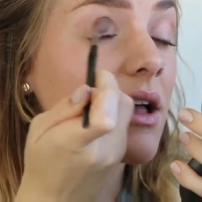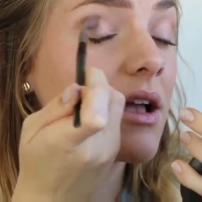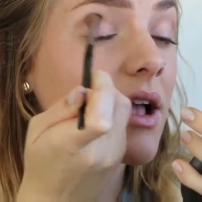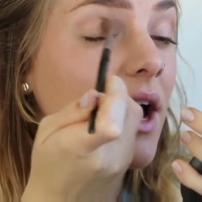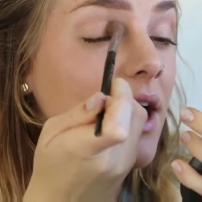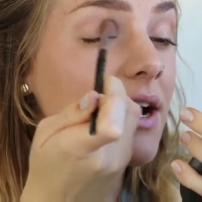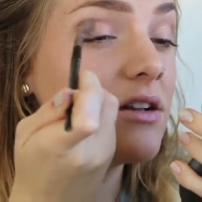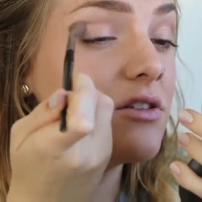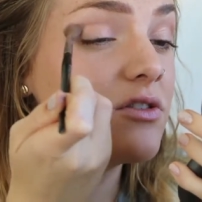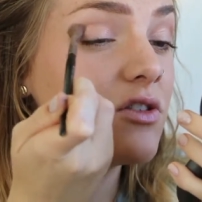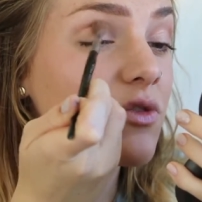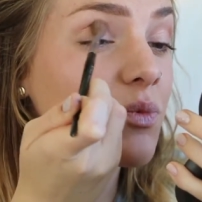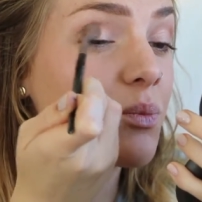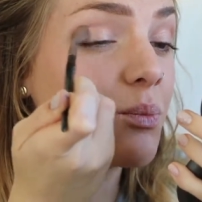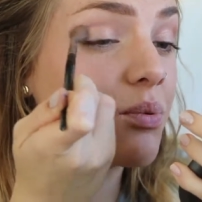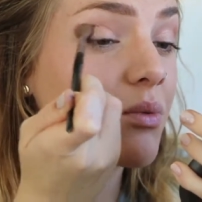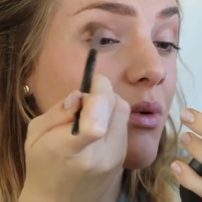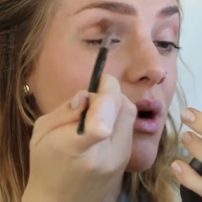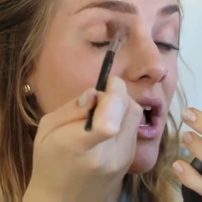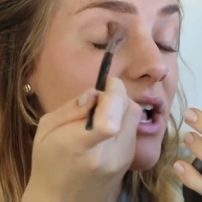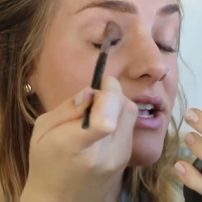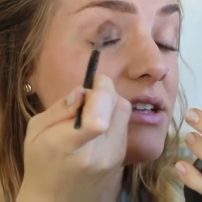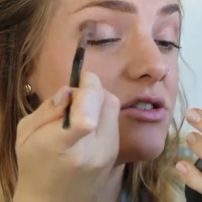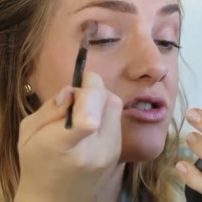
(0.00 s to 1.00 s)
kind of just
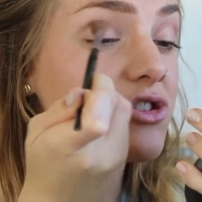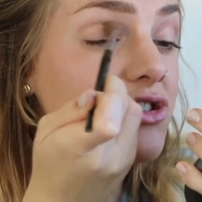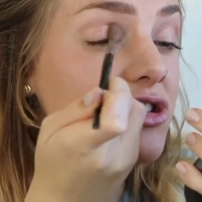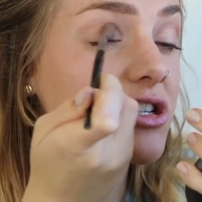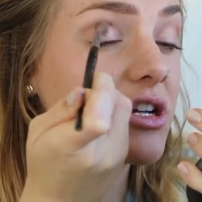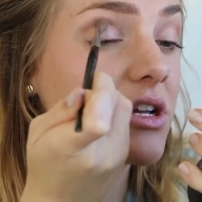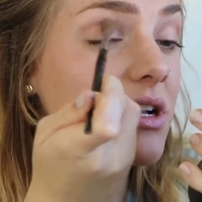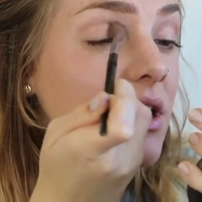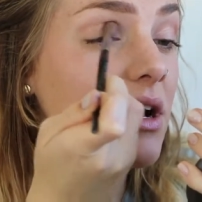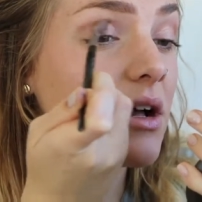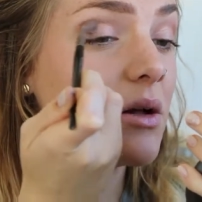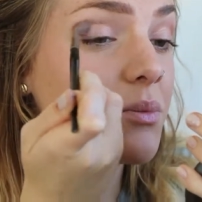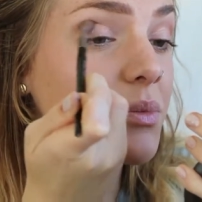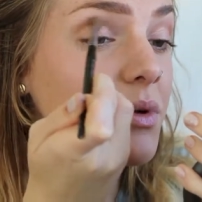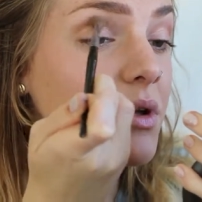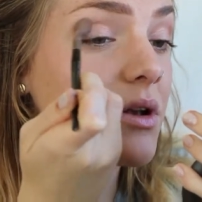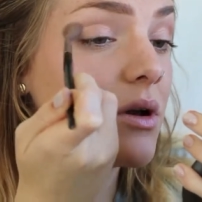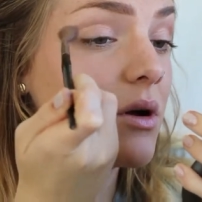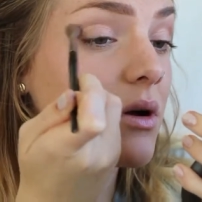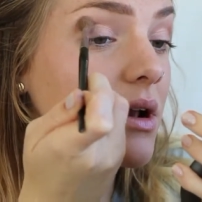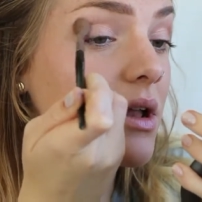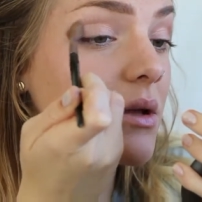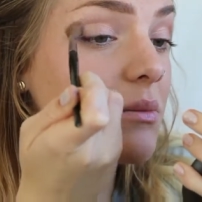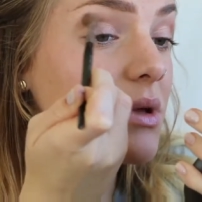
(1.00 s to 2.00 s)
brightens shit up, you
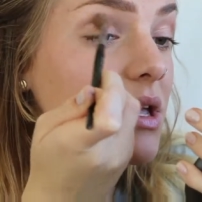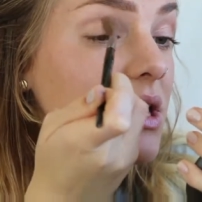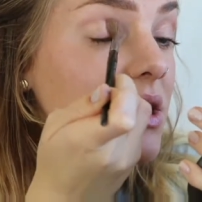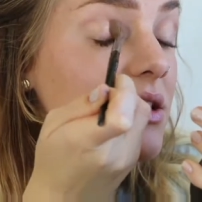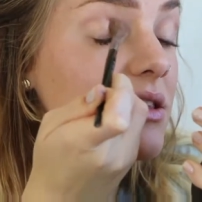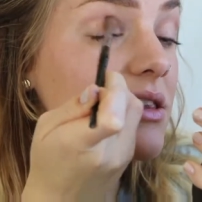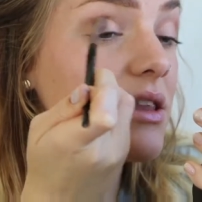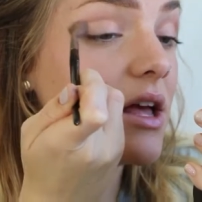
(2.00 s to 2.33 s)
know what I mean?